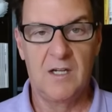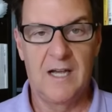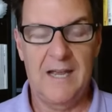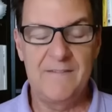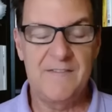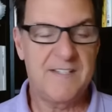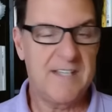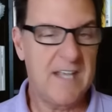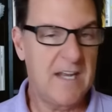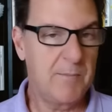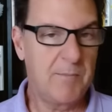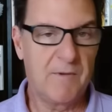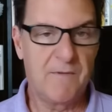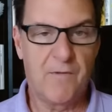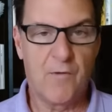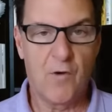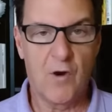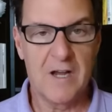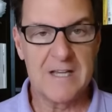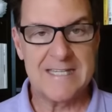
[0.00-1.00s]
I've said it
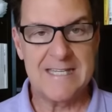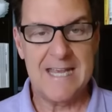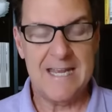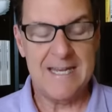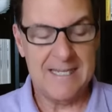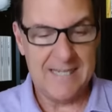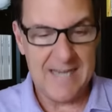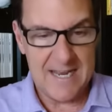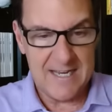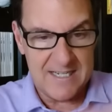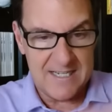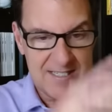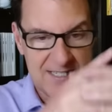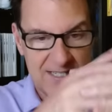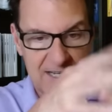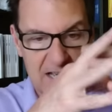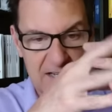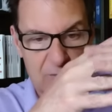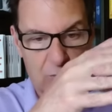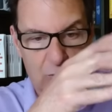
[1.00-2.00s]
before, I'll say it again. It's
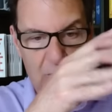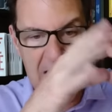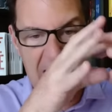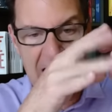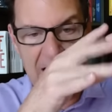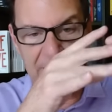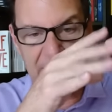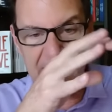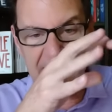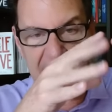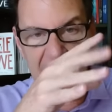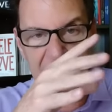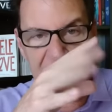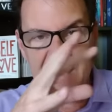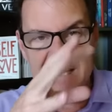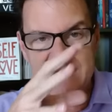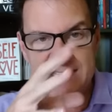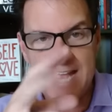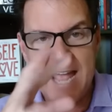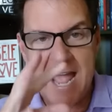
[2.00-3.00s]
an unraveling of
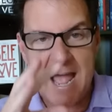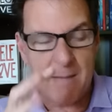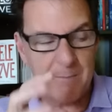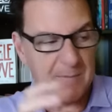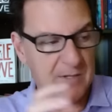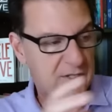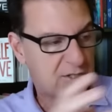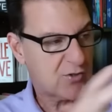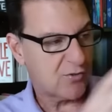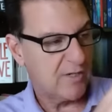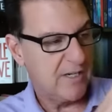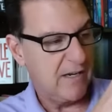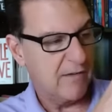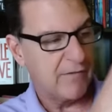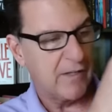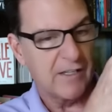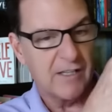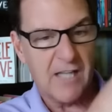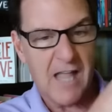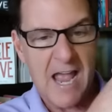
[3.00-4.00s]
the tapestry
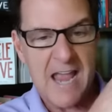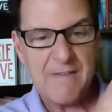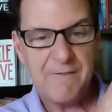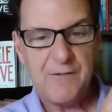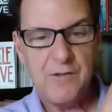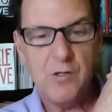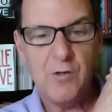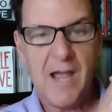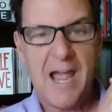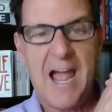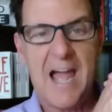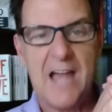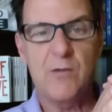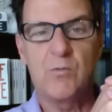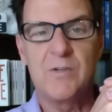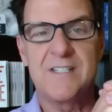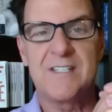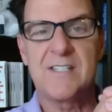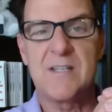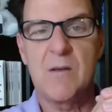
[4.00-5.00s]
of a life you had
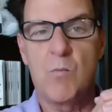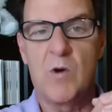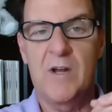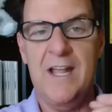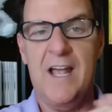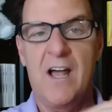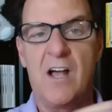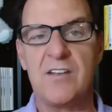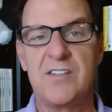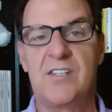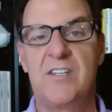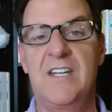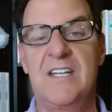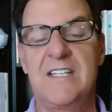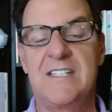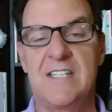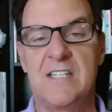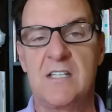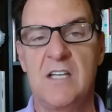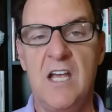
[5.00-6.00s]
with someone else. And
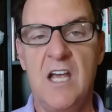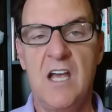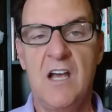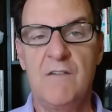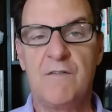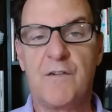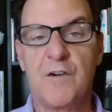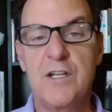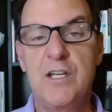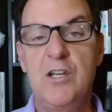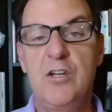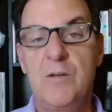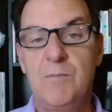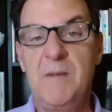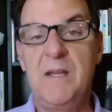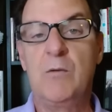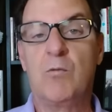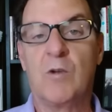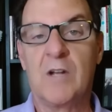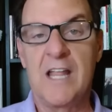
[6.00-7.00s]
it's for you to
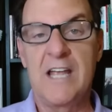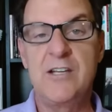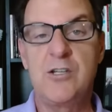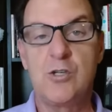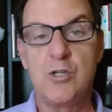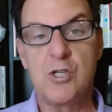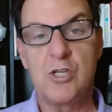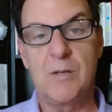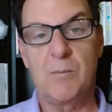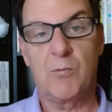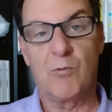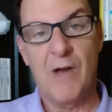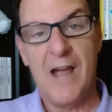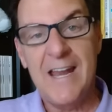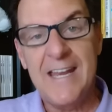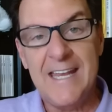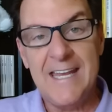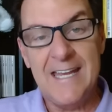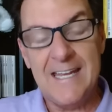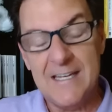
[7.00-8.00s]
be relationship
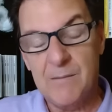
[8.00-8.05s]
ready.